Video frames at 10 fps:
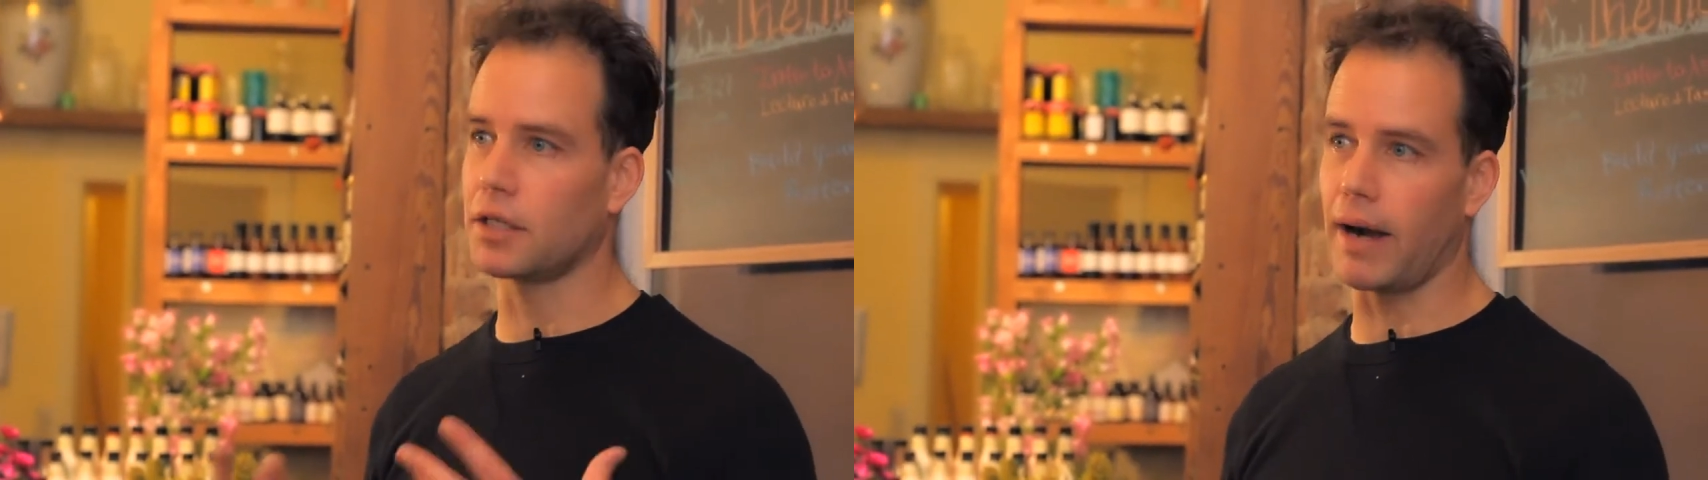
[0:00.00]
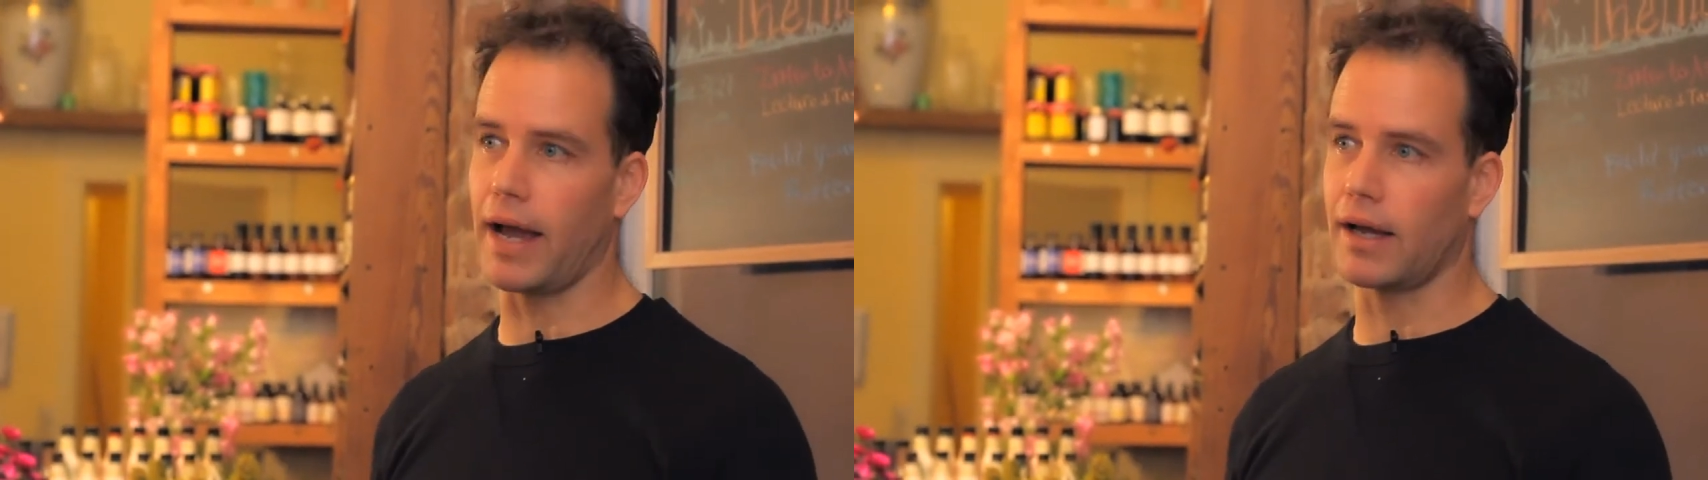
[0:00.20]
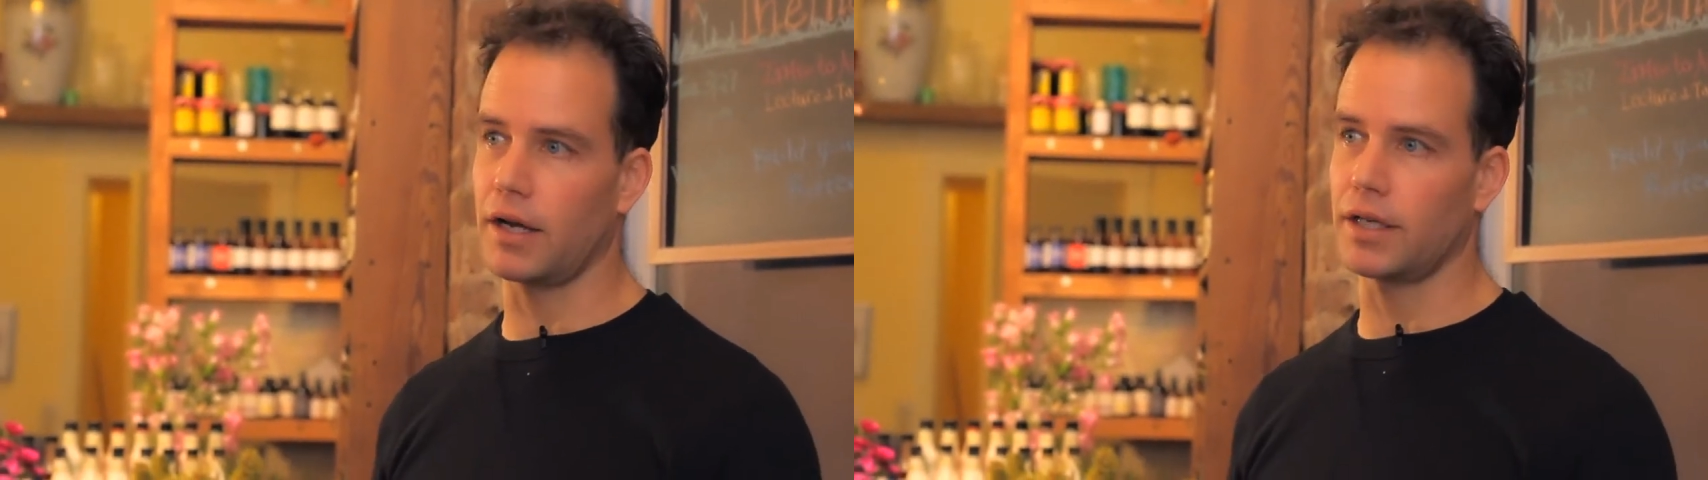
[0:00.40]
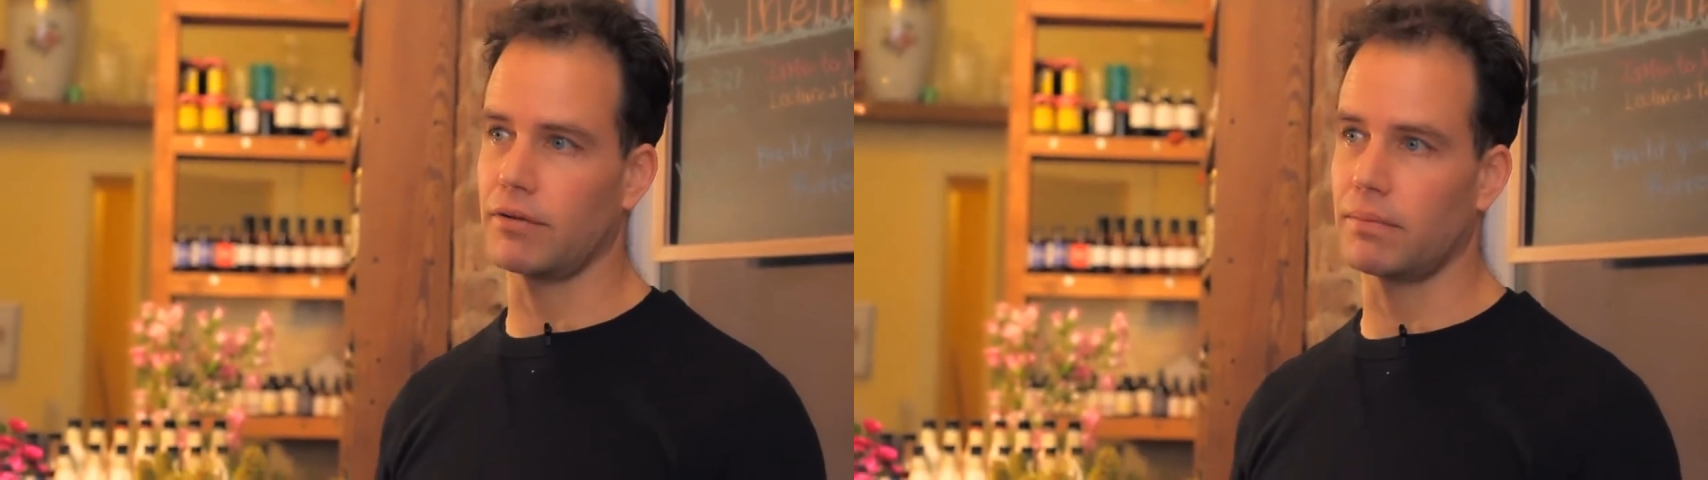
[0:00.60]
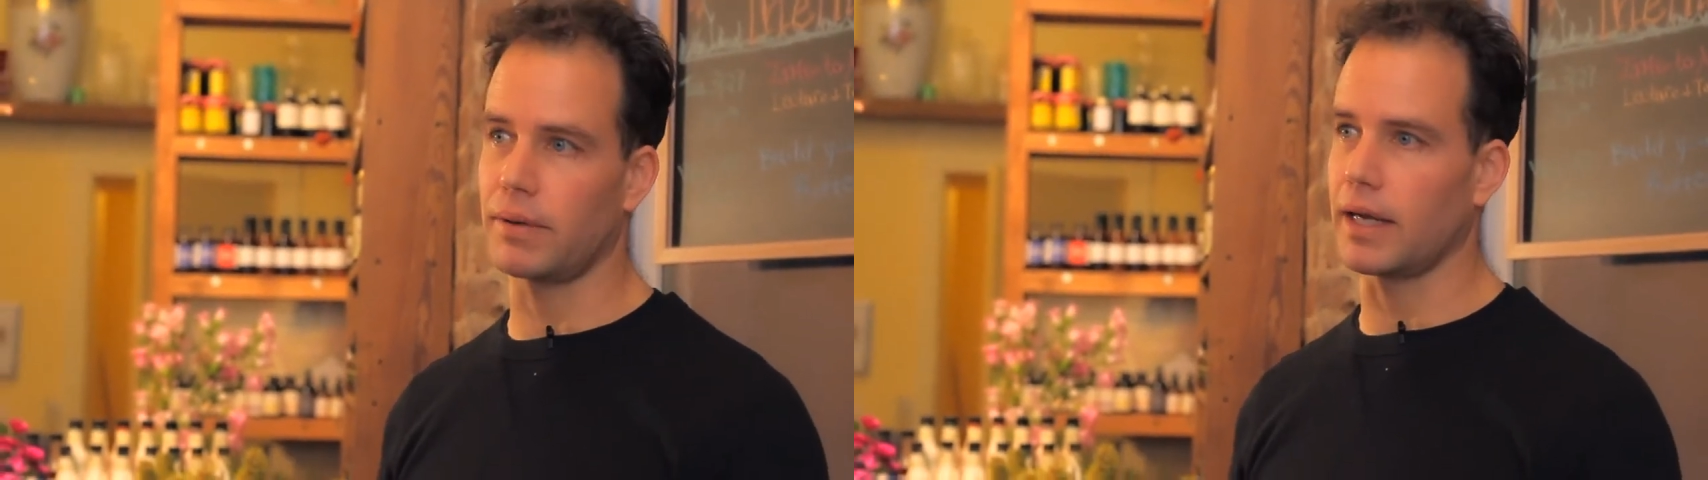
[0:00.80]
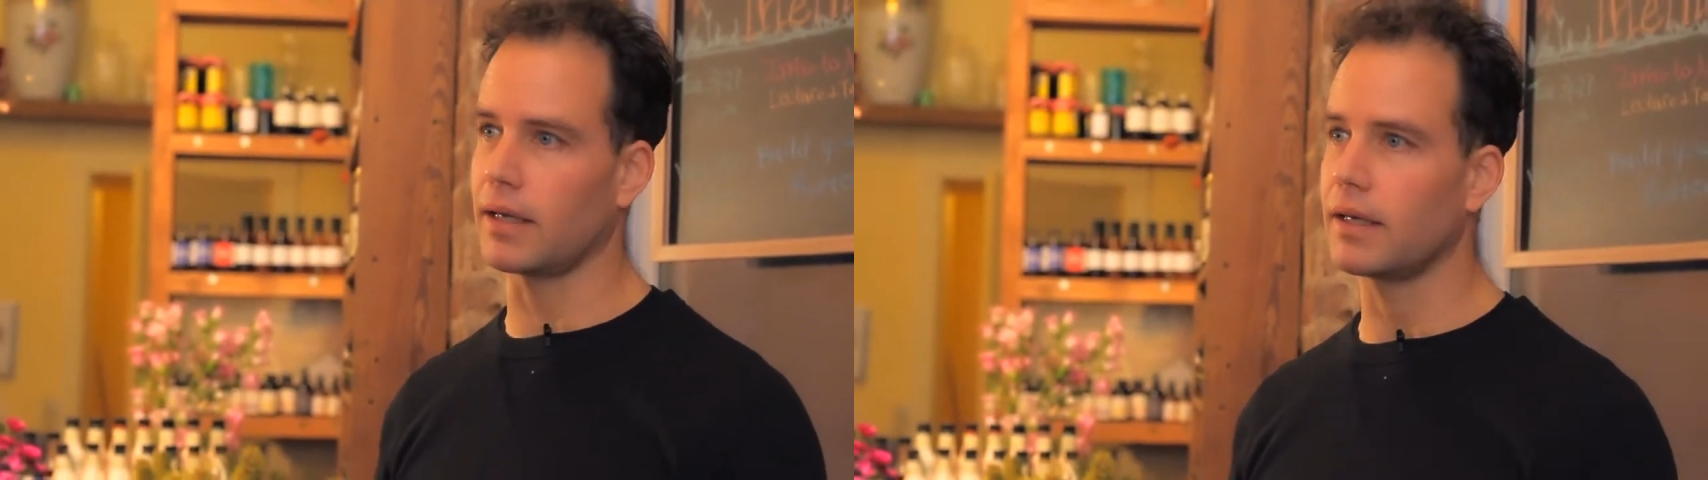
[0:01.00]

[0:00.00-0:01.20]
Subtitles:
crack on you and break.